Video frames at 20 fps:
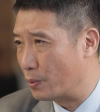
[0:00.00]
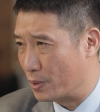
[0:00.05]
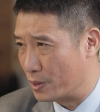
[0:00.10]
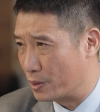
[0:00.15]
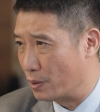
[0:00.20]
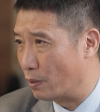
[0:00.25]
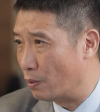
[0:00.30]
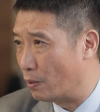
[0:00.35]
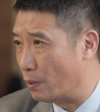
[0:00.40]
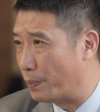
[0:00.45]
or
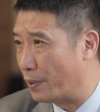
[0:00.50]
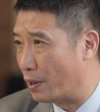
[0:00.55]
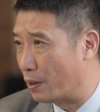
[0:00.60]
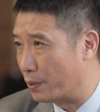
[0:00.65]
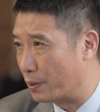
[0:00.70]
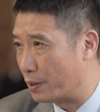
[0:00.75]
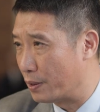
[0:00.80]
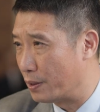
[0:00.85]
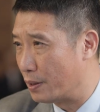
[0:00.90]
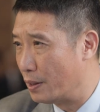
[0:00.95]
solar
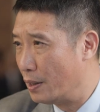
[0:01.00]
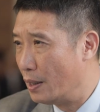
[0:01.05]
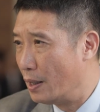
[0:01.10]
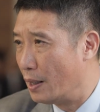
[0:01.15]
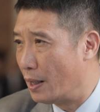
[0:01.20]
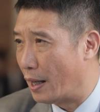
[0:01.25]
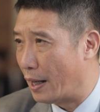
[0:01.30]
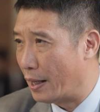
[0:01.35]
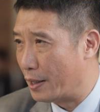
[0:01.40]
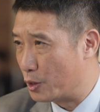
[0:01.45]
power
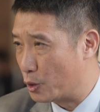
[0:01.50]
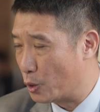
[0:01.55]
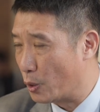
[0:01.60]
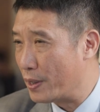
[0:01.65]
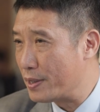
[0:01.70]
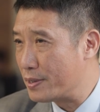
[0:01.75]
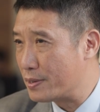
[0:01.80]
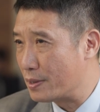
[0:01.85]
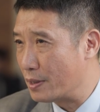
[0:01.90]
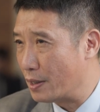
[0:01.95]
and
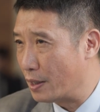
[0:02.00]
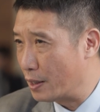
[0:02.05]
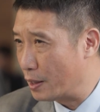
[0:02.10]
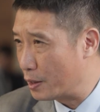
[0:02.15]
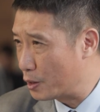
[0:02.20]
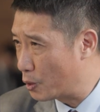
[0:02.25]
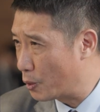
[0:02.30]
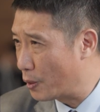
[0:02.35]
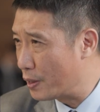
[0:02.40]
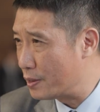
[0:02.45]
trans,
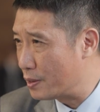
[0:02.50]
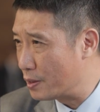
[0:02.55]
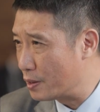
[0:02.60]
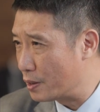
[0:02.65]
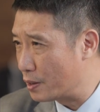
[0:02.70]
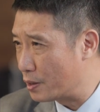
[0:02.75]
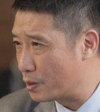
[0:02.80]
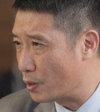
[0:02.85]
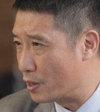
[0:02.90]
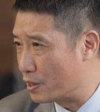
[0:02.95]
uh,
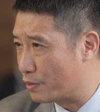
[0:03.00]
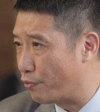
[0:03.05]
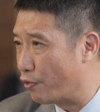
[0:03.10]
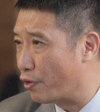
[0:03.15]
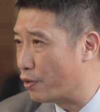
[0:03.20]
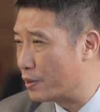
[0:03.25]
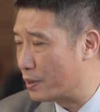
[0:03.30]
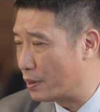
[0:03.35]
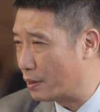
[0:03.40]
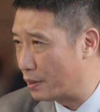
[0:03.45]

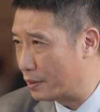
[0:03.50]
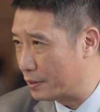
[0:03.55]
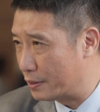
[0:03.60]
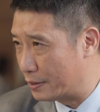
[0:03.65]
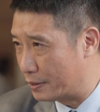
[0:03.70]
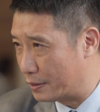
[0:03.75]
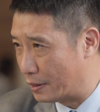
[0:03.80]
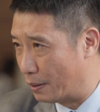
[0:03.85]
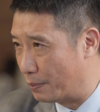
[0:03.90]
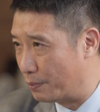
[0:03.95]
transfer
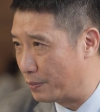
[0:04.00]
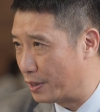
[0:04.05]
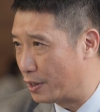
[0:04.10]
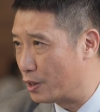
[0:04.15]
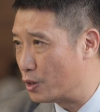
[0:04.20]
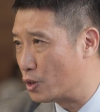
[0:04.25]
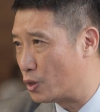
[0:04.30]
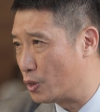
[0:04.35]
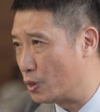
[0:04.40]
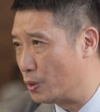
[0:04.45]
them
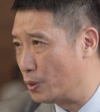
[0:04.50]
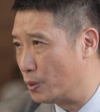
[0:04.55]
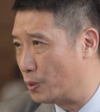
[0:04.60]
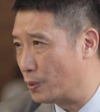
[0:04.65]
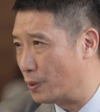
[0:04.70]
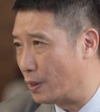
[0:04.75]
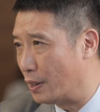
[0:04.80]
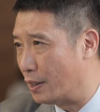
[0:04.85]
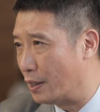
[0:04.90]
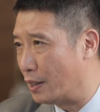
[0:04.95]

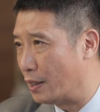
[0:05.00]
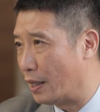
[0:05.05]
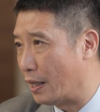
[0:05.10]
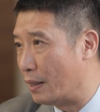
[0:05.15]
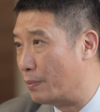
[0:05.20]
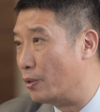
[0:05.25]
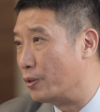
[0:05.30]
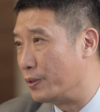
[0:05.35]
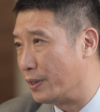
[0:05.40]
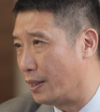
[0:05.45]
into uh,
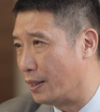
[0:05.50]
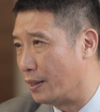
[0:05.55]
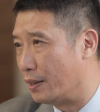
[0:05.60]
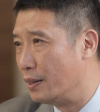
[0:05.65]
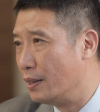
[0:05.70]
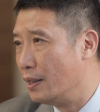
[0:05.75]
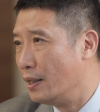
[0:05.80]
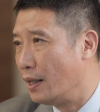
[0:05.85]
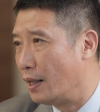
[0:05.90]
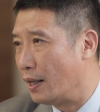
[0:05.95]
ammonia.
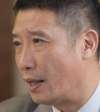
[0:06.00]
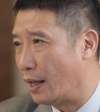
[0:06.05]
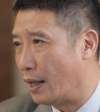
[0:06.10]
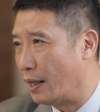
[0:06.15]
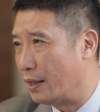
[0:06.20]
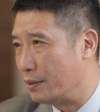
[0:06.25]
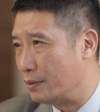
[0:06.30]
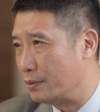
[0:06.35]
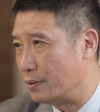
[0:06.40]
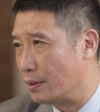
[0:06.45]

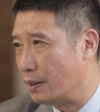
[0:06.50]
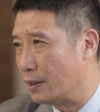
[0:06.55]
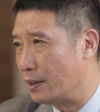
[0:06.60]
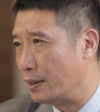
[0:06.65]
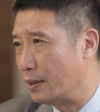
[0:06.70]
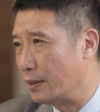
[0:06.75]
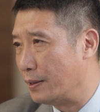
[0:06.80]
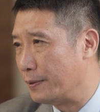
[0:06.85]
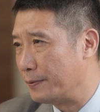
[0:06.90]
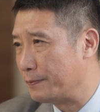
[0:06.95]
And
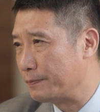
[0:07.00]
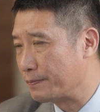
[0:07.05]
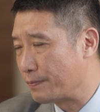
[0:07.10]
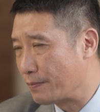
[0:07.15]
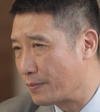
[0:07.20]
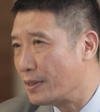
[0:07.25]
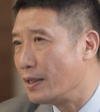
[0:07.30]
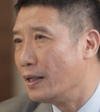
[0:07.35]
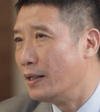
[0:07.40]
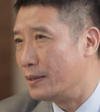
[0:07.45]
uh,
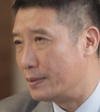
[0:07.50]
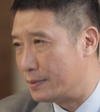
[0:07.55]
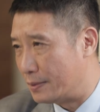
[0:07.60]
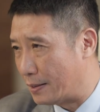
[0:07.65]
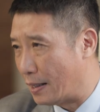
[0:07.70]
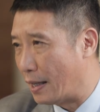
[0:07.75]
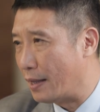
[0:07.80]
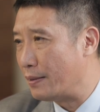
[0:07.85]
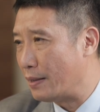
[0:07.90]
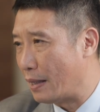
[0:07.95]

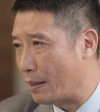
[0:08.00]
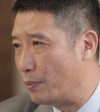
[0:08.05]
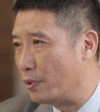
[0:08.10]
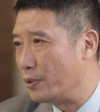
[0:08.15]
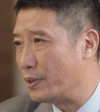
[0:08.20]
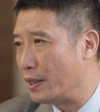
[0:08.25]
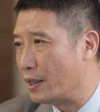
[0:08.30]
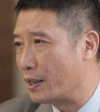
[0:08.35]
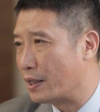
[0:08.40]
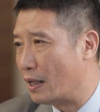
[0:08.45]
then
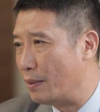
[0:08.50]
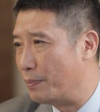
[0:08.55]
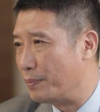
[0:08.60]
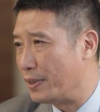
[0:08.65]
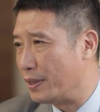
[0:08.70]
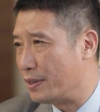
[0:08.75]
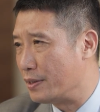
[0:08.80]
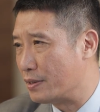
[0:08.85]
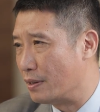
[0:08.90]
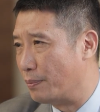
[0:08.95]
ammonia can
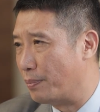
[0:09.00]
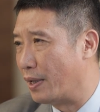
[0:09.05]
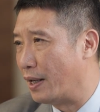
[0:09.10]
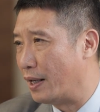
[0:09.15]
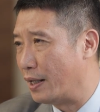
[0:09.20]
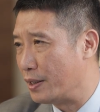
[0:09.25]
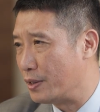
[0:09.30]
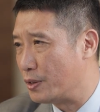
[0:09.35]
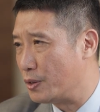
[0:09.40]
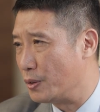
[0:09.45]
be
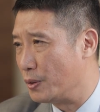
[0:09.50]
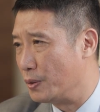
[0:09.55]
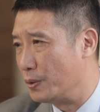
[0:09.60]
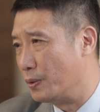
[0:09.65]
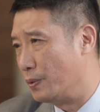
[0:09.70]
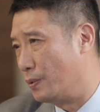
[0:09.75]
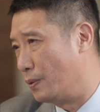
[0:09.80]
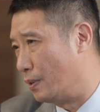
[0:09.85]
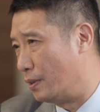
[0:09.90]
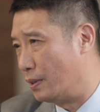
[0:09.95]
supplied
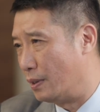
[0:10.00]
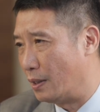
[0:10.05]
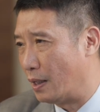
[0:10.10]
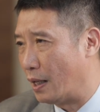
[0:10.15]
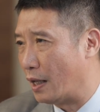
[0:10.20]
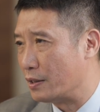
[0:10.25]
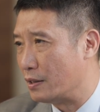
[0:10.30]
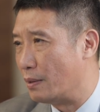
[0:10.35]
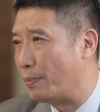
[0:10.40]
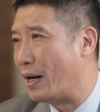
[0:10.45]
to
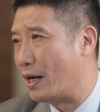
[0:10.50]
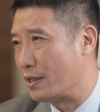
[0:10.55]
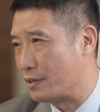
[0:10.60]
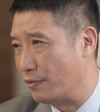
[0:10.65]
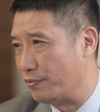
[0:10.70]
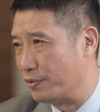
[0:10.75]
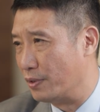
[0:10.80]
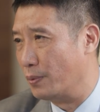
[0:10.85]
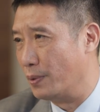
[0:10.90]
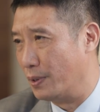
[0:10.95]
uh, other parts
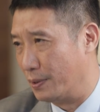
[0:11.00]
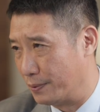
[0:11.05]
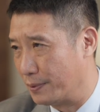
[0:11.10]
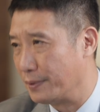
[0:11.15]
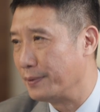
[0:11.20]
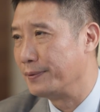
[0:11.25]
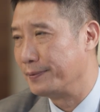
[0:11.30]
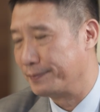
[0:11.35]
of the world